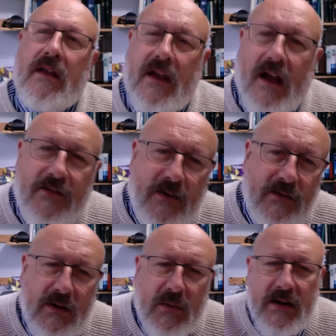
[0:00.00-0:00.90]
I found
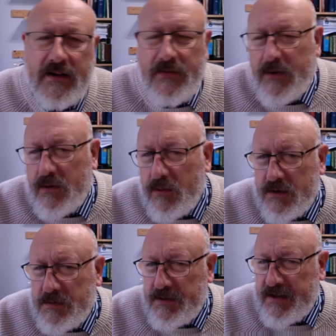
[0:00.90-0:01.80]
it quite difficult,
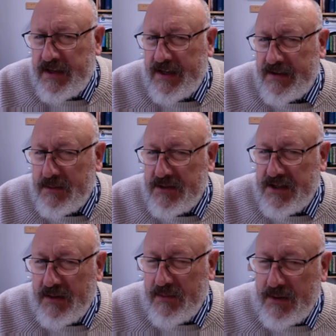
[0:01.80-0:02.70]
particularly as I was
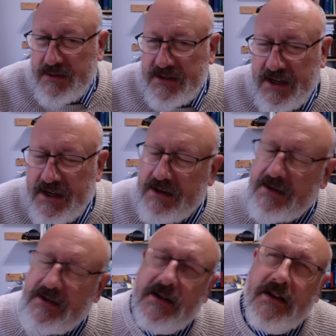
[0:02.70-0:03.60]
young, when I was younger.
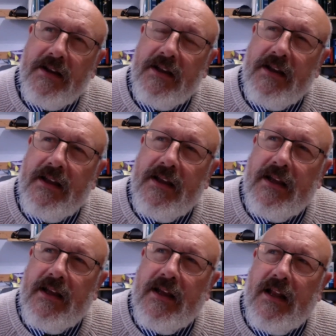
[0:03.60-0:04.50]

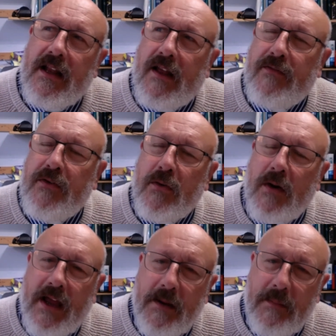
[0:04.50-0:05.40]
Love your
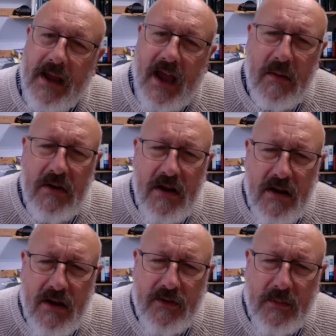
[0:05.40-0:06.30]
enemy. How on
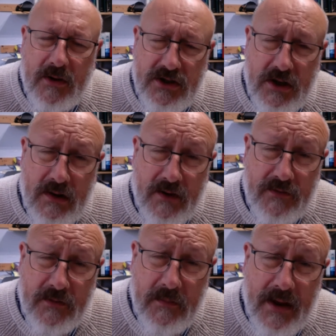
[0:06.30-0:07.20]
earth do I show love
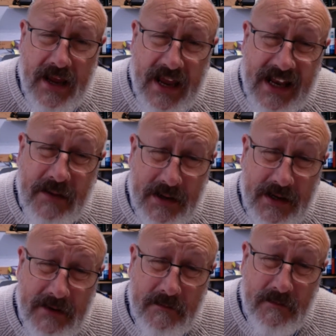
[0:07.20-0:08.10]
to my enemy,
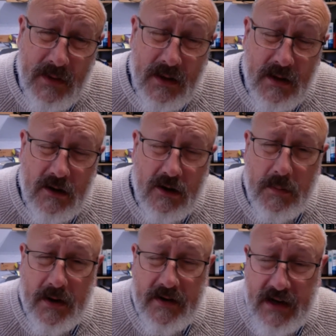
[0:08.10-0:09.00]
who
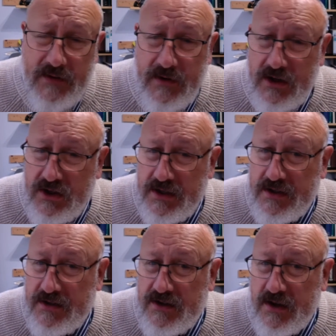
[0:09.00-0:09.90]
by definition is
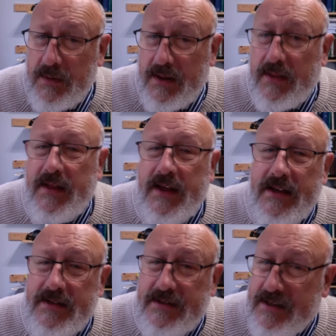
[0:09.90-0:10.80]
doing
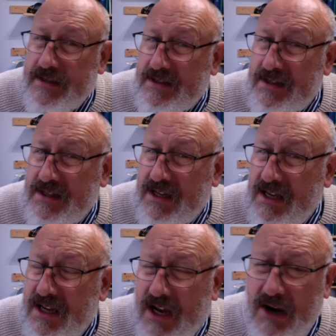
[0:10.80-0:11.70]
things that
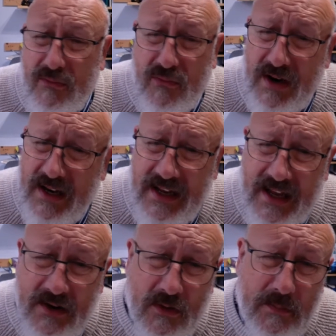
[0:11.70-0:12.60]
I really
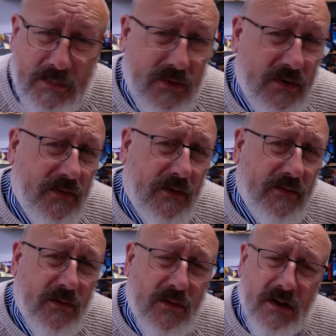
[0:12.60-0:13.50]
cannot approve of
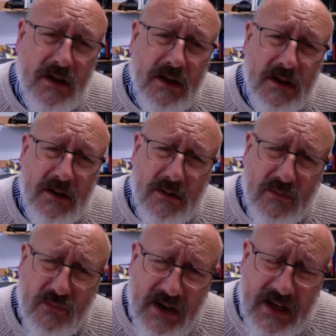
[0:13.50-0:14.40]
or
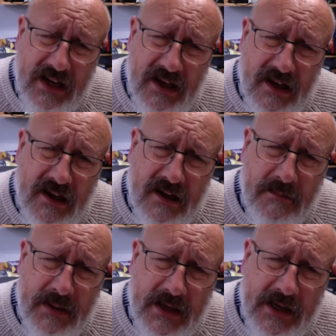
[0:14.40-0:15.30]
really hurt
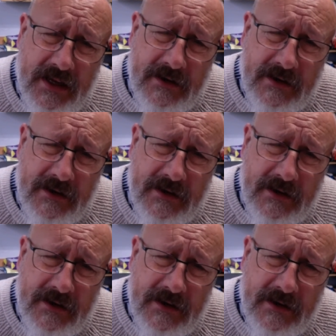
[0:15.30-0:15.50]
me?